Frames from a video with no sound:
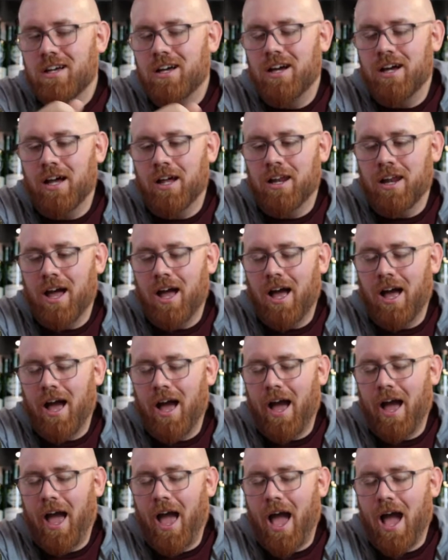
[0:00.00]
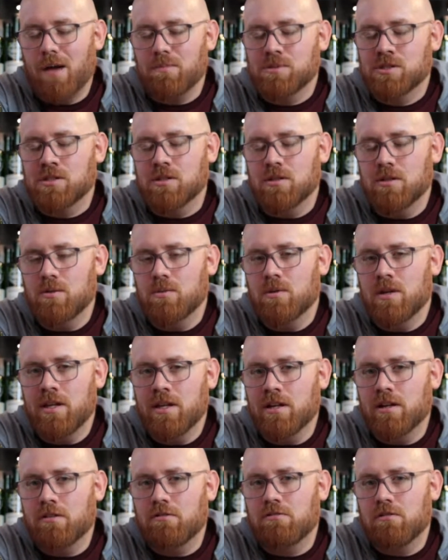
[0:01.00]
An absolutely
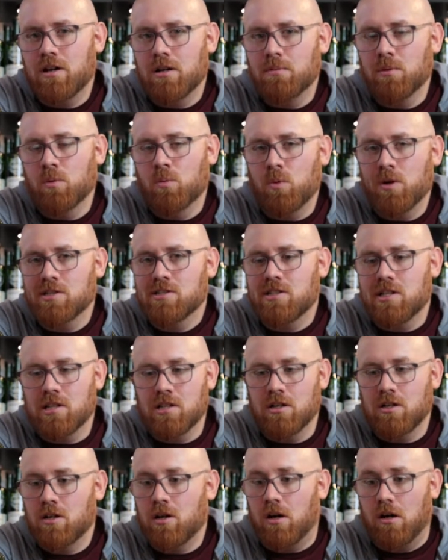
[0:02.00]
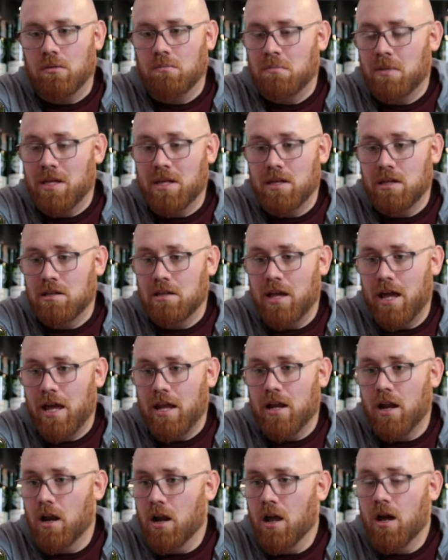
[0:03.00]
incredible whiskey that got me
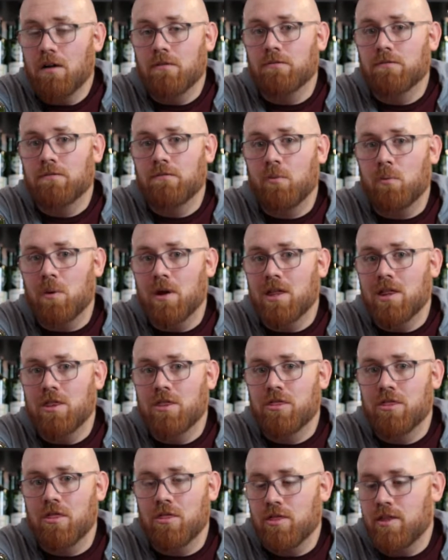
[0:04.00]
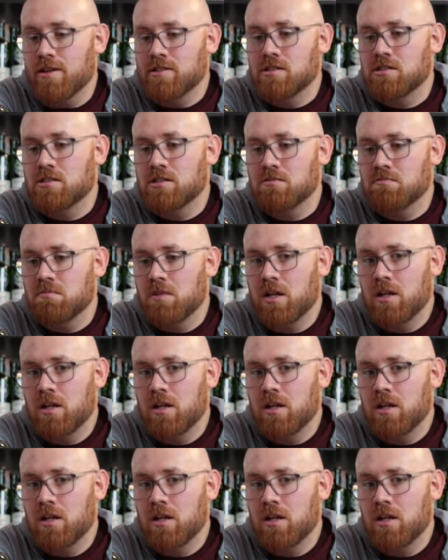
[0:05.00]
in love with this.